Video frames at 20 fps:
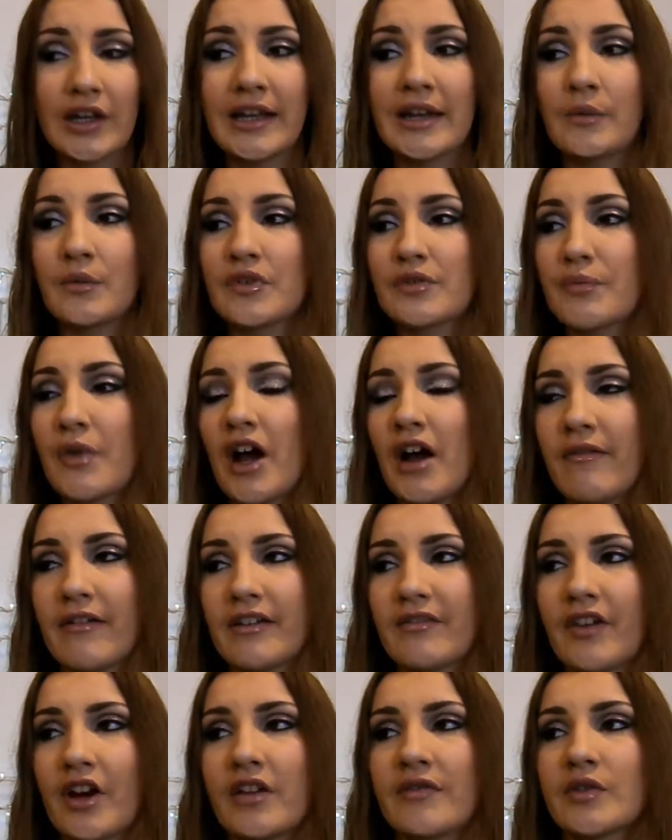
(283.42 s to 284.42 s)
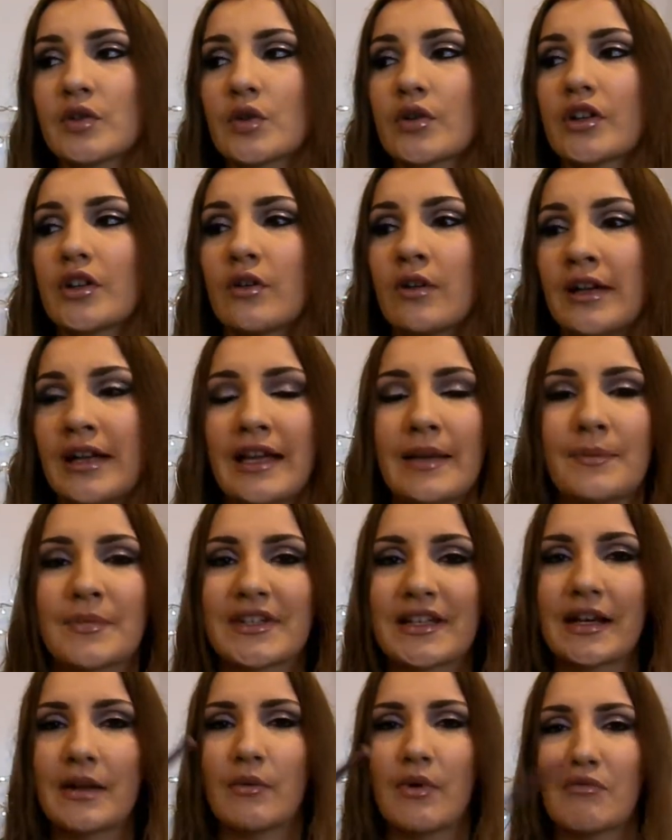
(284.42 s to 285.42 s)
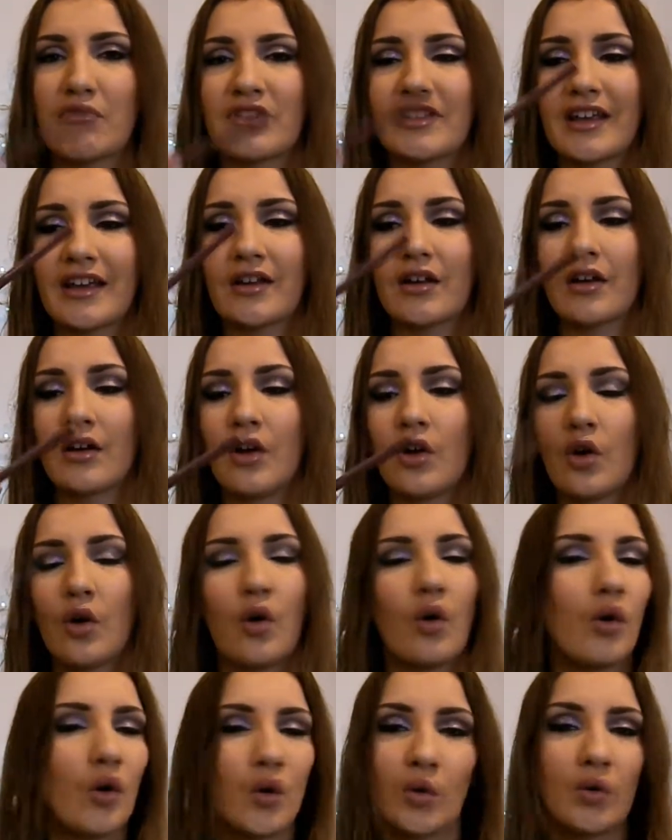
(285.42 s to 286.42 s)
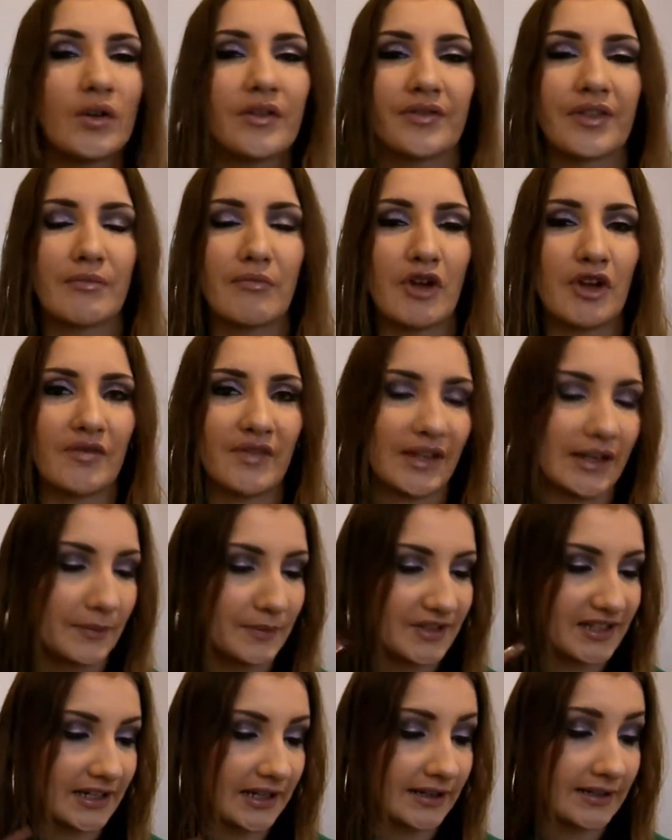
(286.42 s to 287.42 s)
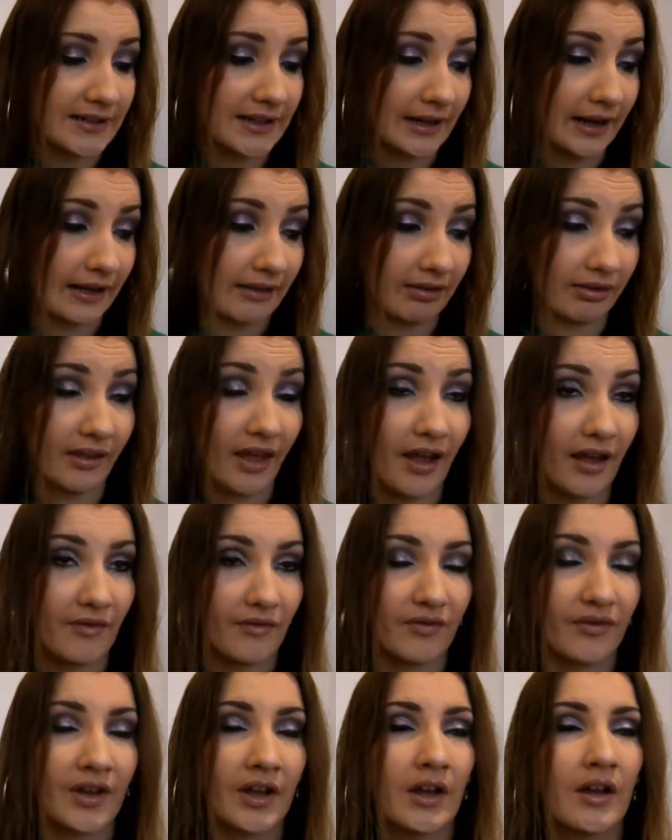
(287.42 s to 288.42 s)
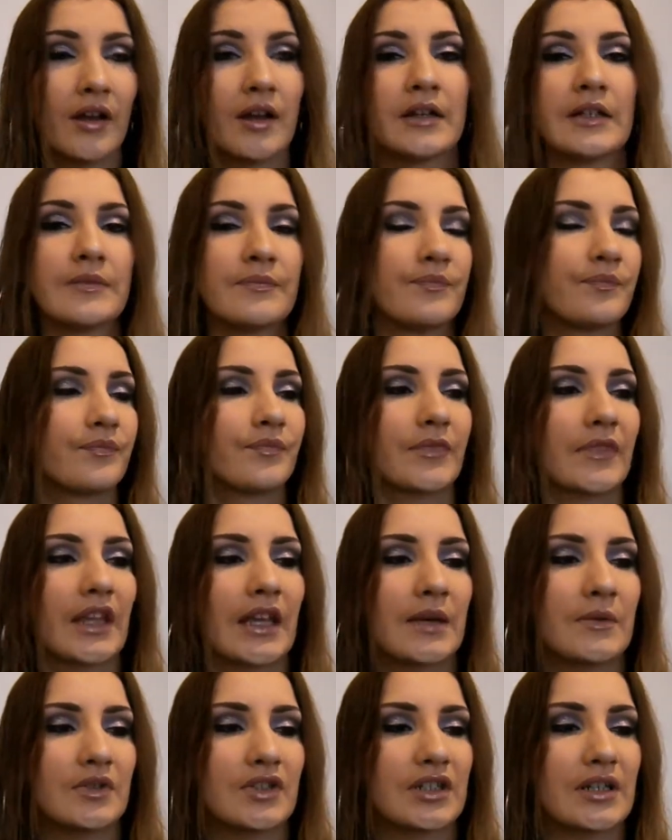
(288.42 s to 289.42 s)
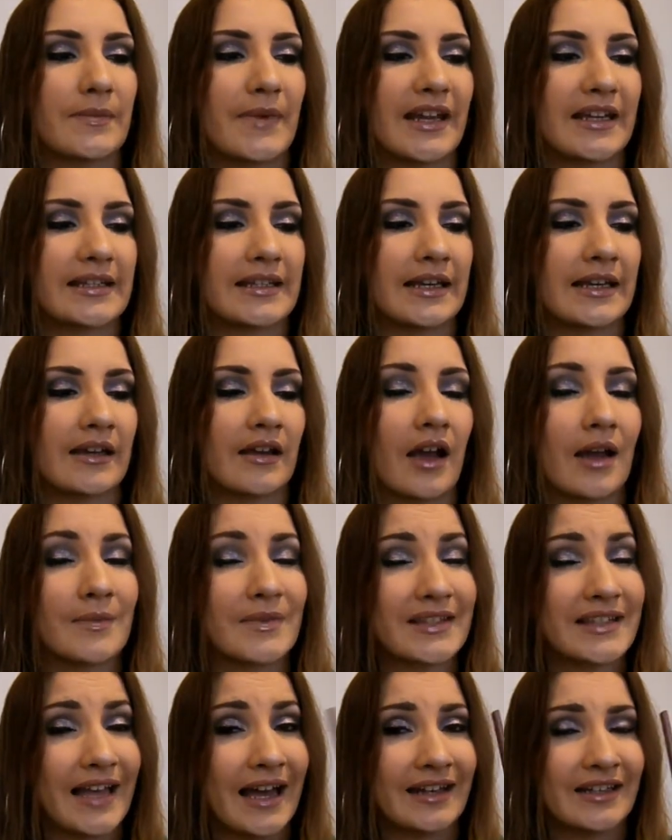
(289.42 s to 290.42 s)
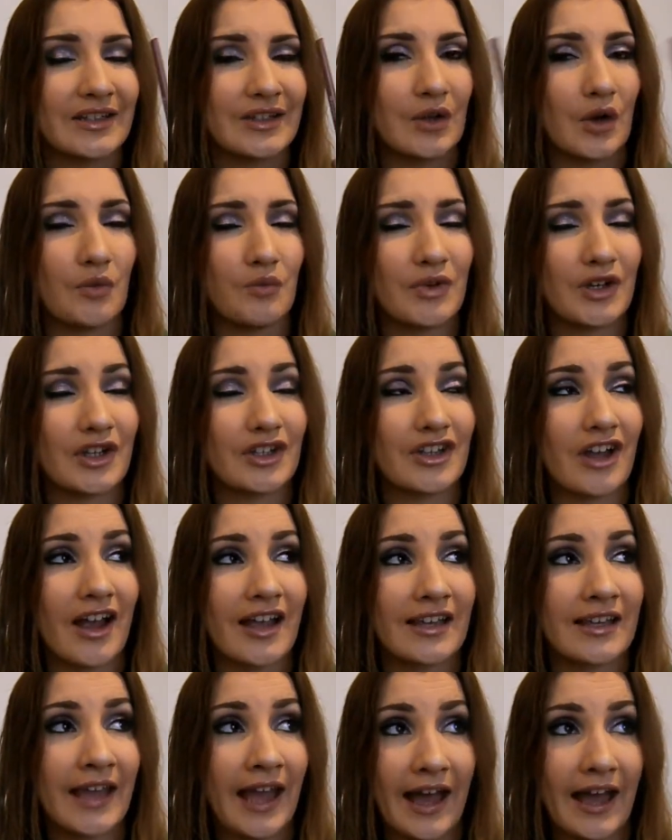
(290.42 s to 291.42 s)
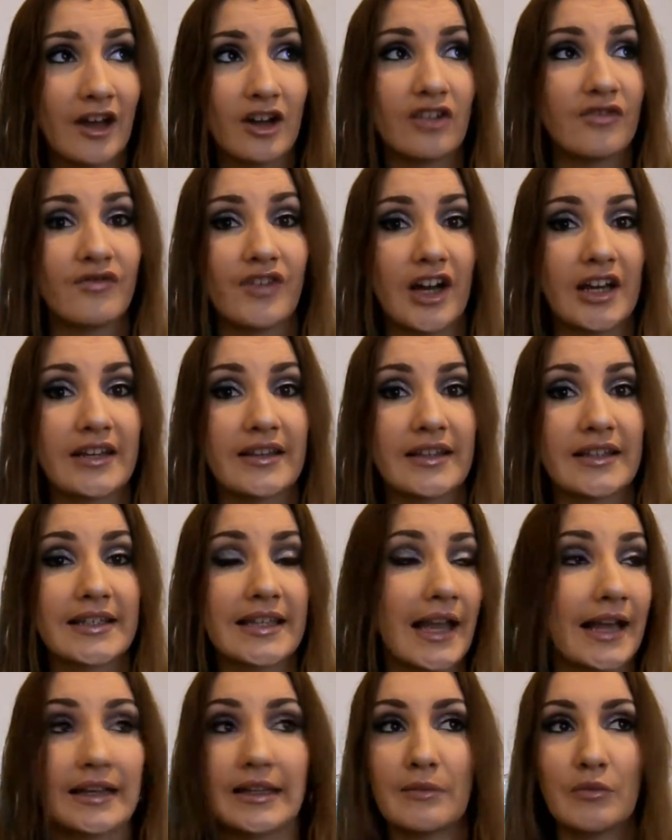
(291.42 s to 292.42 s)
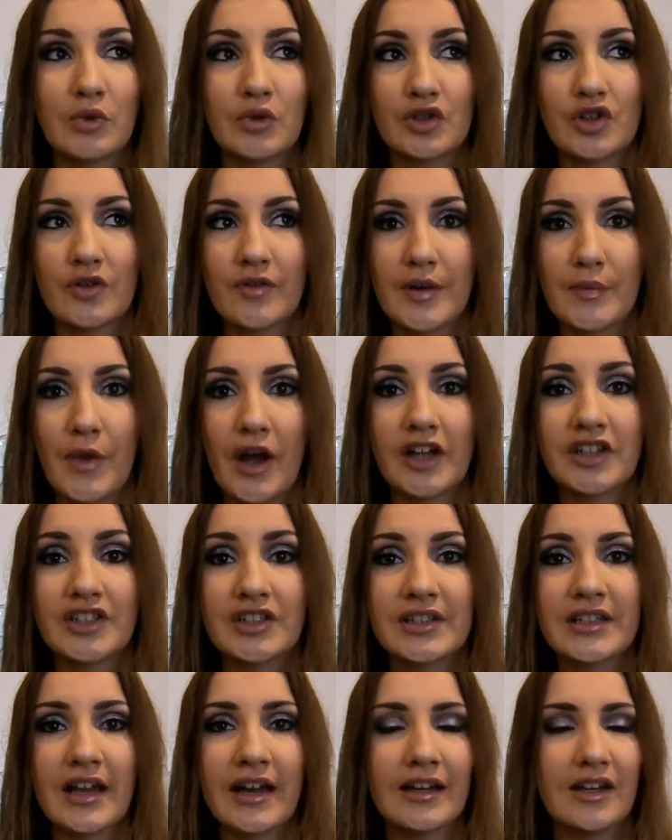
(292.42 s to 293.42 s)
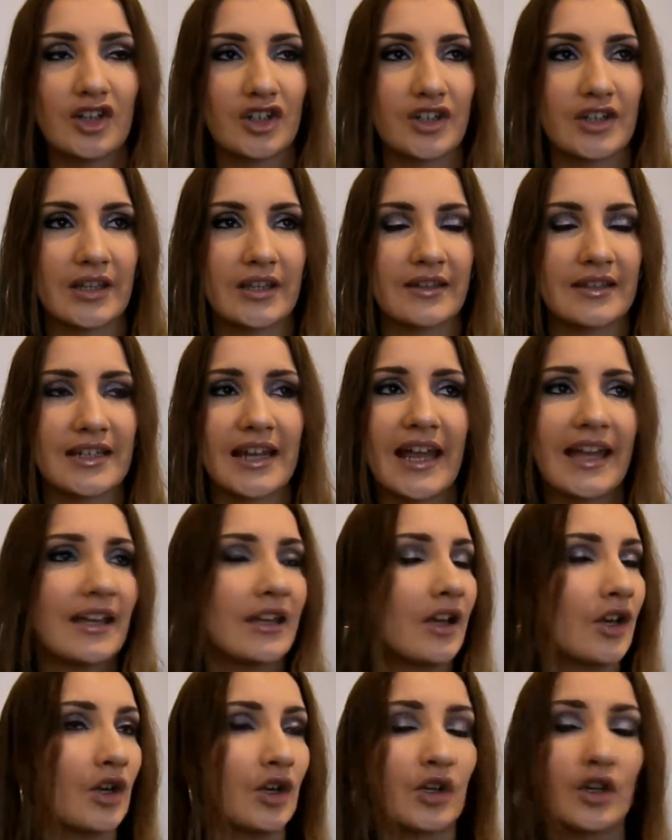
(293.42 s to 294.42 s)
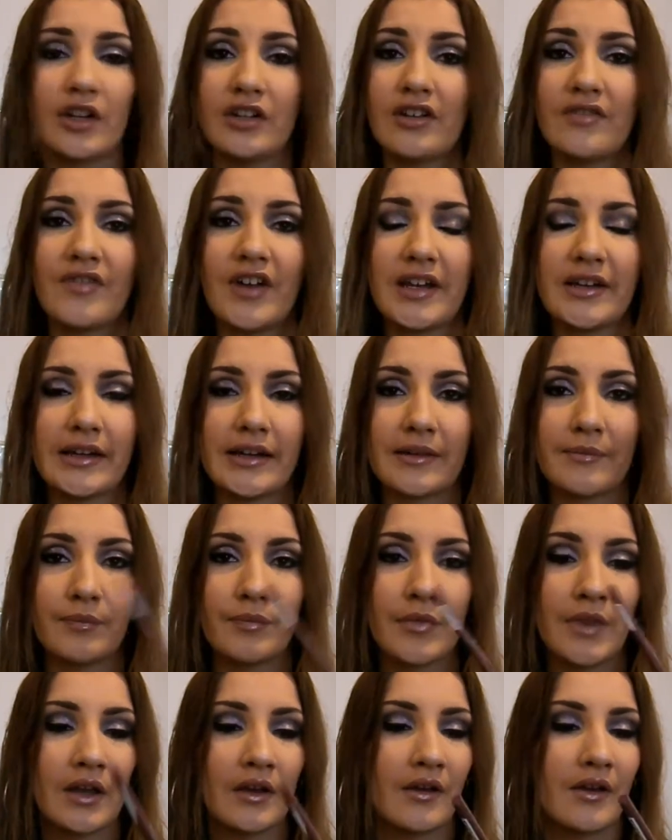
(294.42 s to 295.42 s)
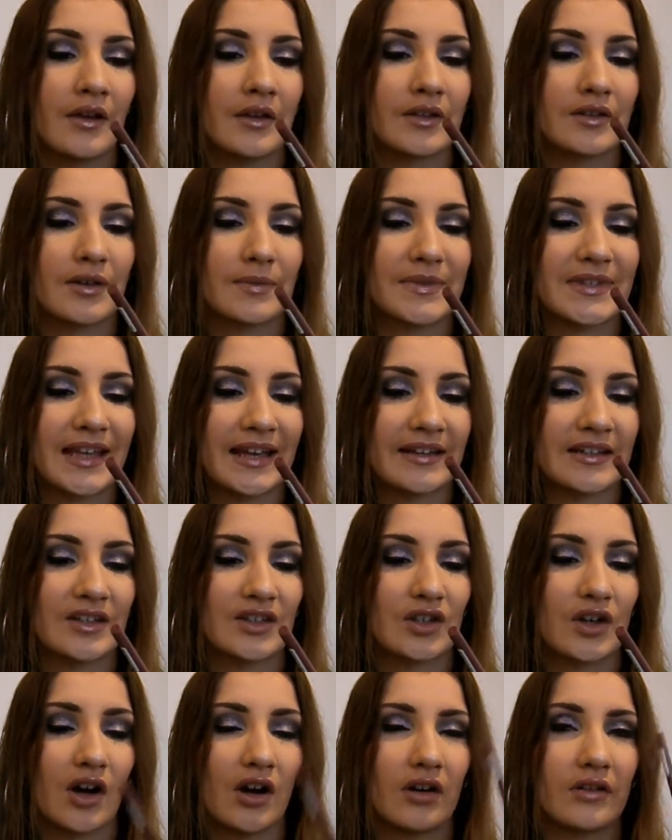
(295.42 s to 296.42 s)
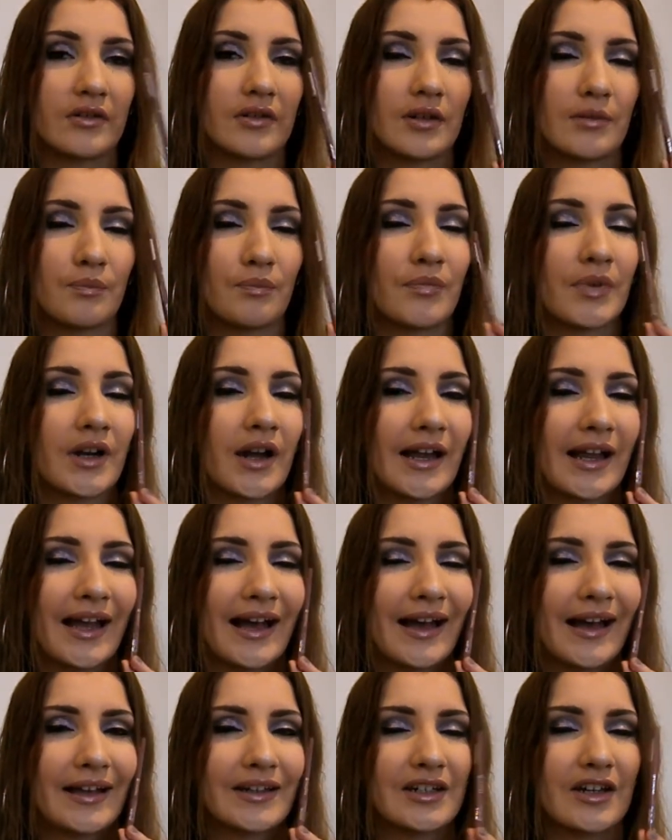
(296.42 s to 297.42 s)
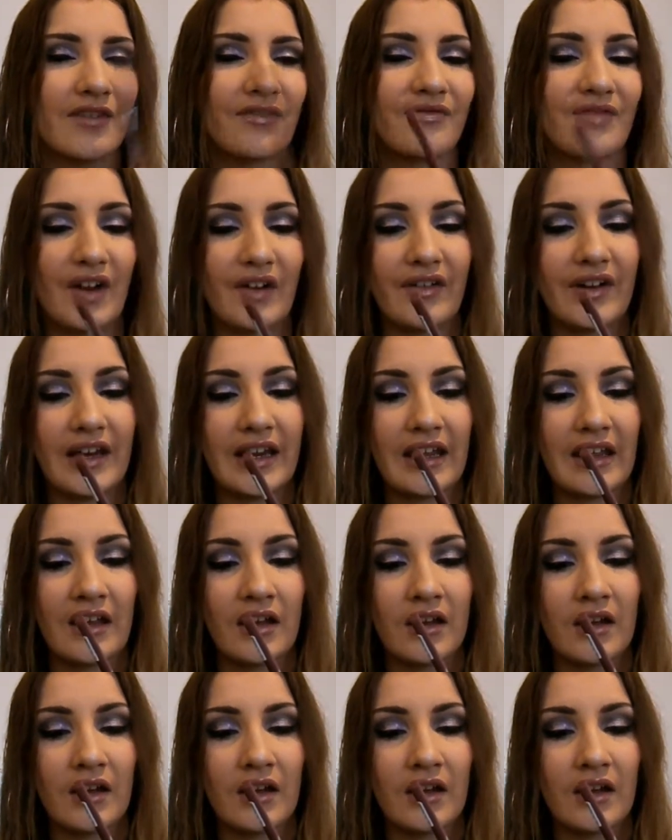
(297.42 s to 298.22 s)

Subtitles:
was perfect for overdrawing your lips, and it went with all of the mauvey lipsticks that I love. It was just amazing. I'm sad it's gone because I cannot find this anymore to repurchase it. I looked the other day, could not find it. So I'm sad it's gone, but I had a very